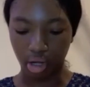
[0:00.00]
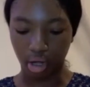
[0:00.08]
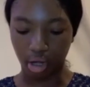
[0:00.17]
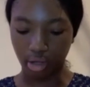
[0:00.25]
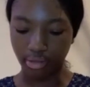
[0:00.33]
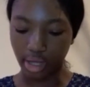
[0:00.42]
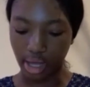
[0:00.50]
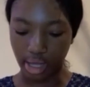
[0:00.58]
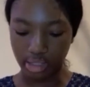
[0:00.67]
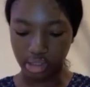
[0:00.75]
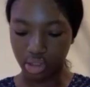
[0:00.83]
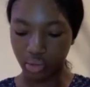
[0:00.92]
All they
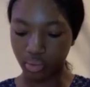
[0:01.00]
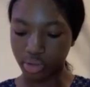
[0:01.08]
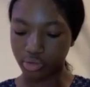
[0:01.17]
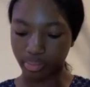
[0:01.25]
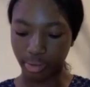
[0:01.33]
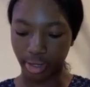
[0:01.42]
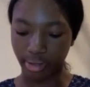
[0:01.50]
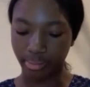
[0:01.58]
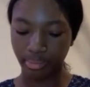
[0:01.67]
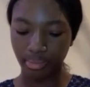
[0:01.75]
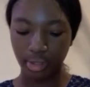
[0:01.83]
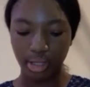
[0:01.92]
had to do was repent.
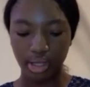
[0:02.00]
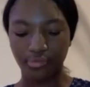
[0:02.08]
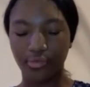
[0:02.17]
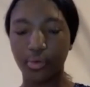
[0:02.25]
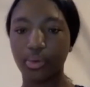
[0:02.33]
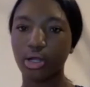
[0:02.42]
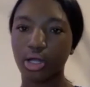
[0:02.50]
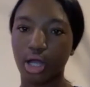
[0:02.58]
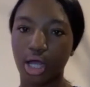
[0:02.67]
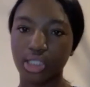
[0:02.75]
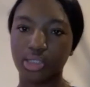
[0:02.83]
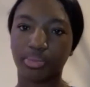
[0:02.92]
If you were in
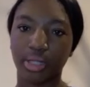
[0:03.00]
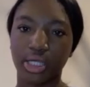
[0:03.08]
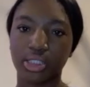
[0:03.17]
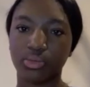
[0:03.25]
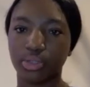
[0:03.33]
God's place,